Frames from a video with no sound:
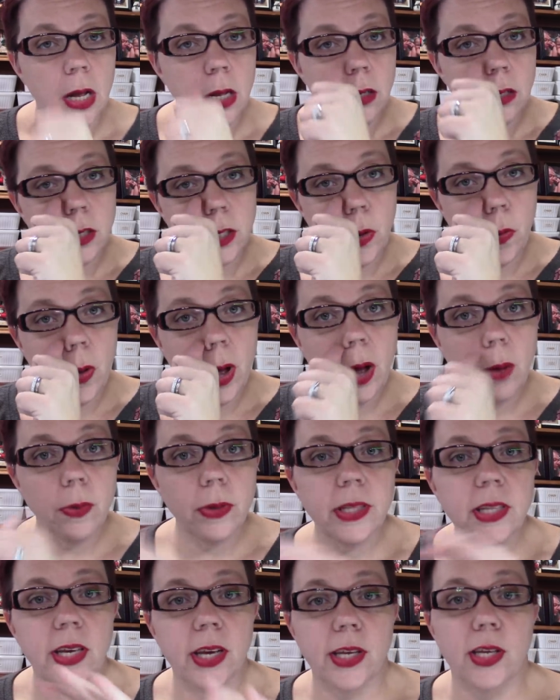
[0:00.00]
So I
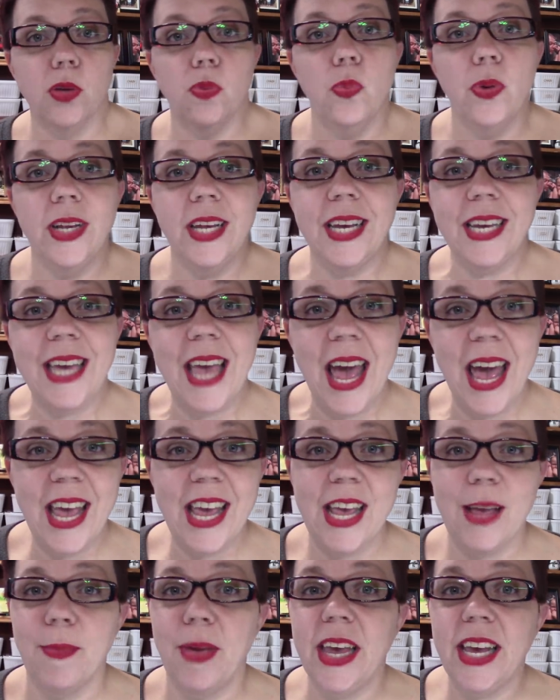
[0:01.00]
will tell you, when it
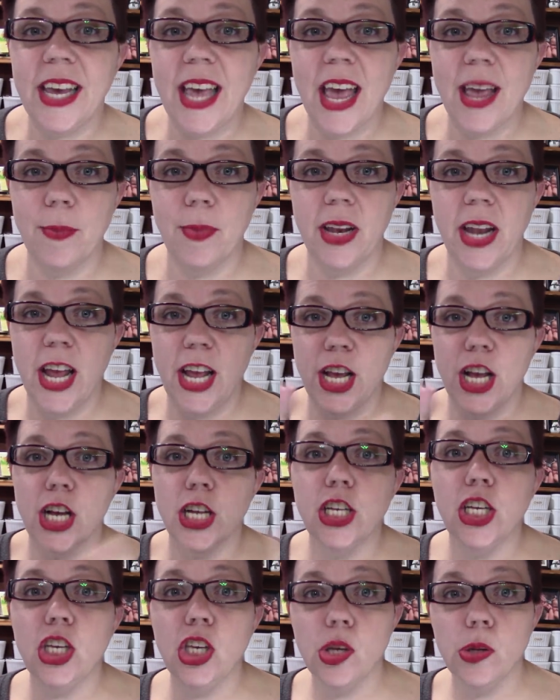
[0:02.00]
came, it came in a
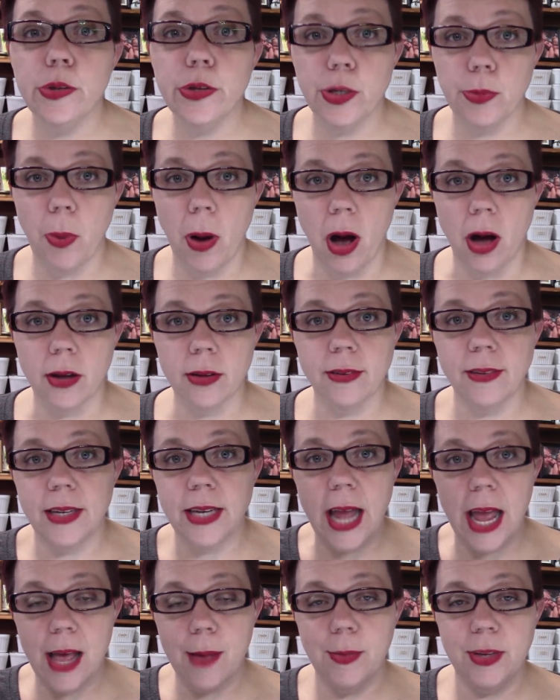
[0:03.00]
huge box, an
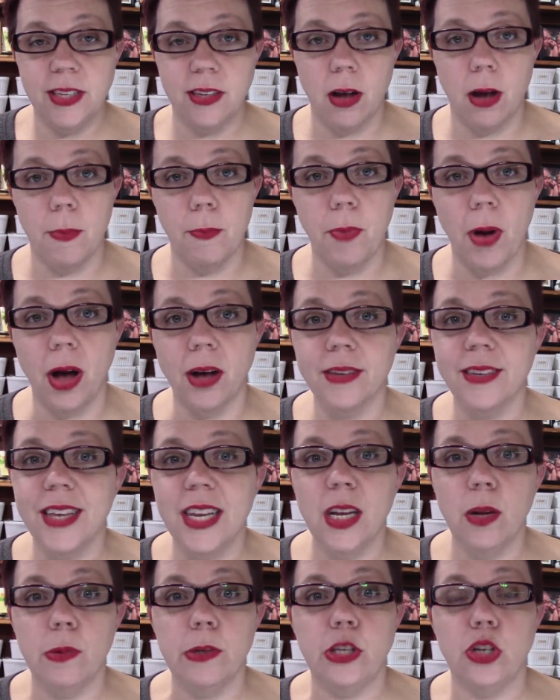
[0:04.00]
Amazon box,
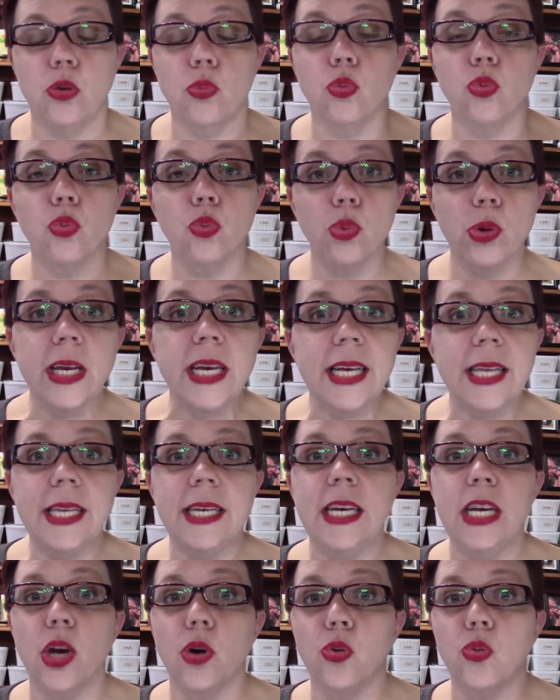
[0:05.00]
and it was
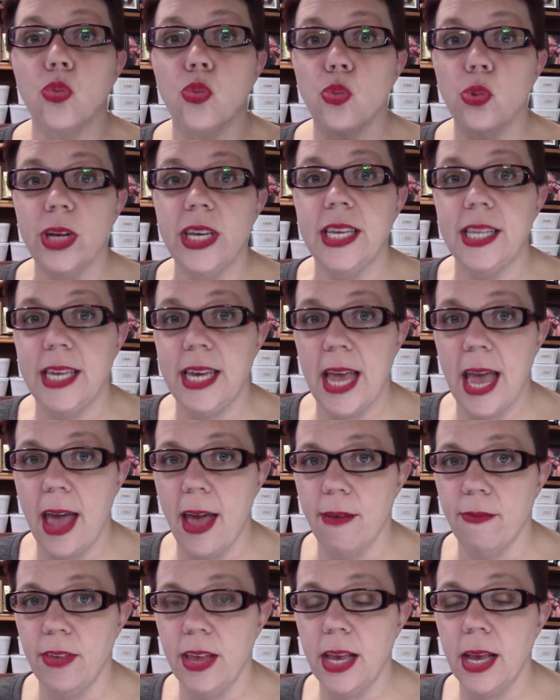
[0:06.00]
really, really
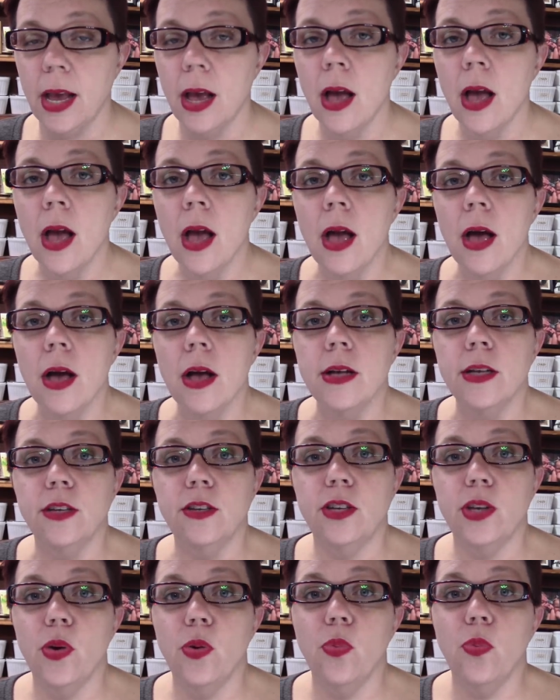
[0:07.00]
heavy.
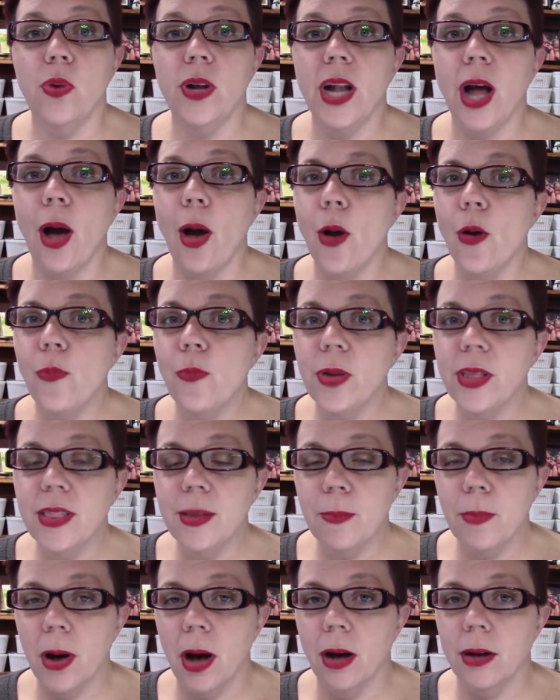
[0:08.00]
So when I opened the
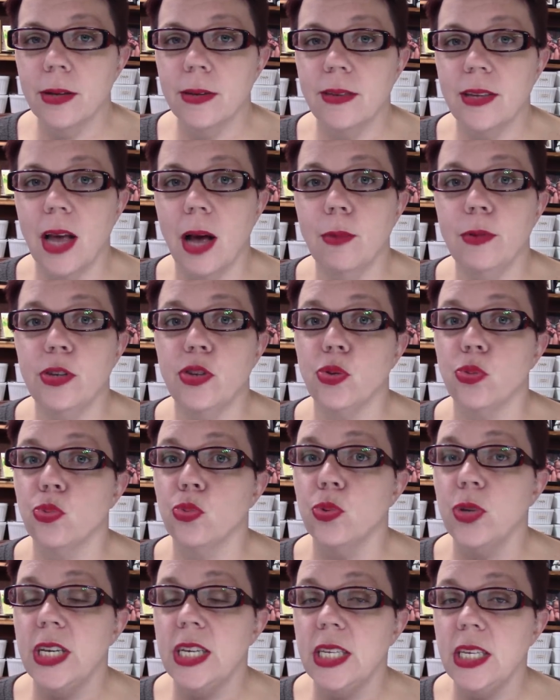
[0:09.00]
box, I was
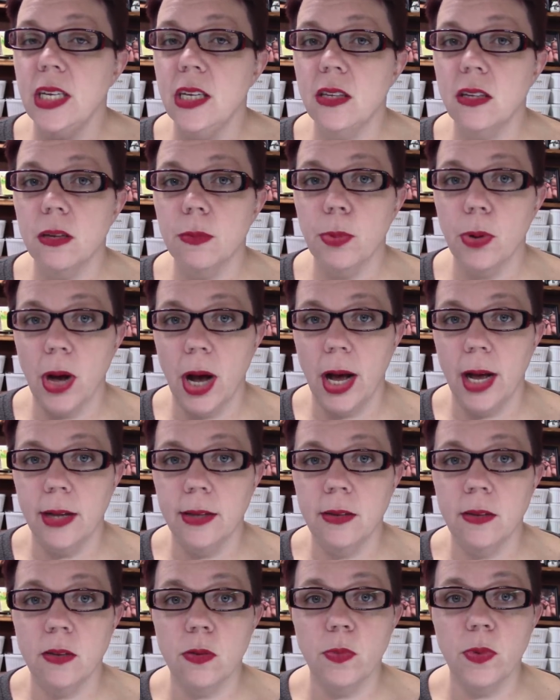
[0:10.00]
really
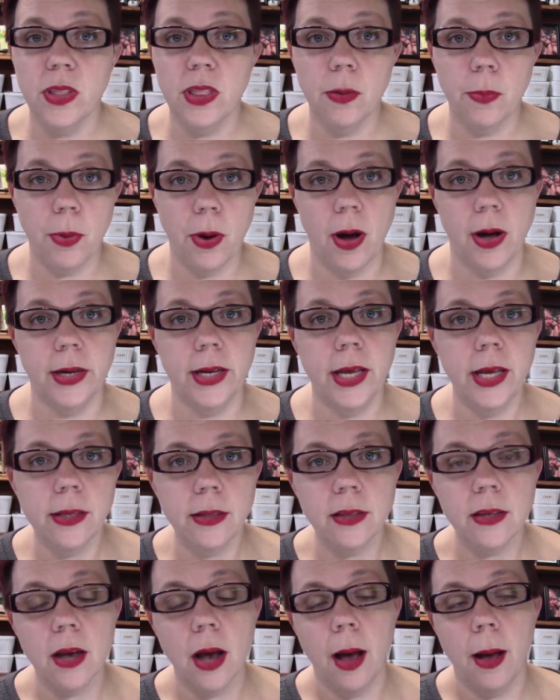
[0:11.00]
surprised with the
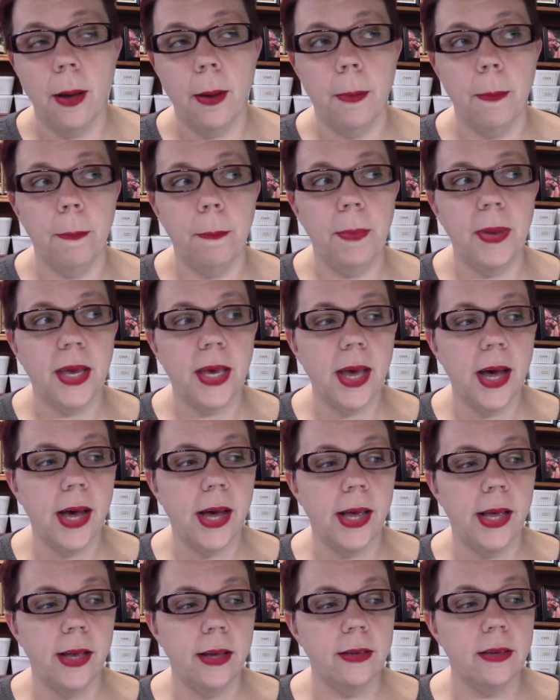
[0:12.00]
product um,
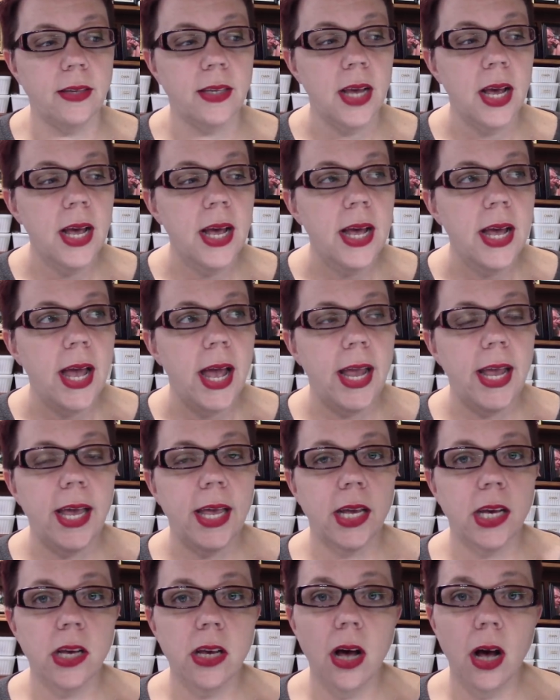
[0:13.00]
because
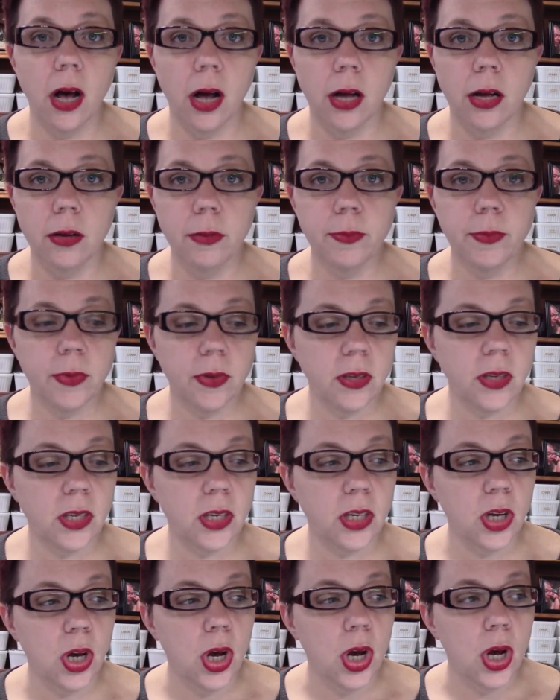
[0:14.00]
it comes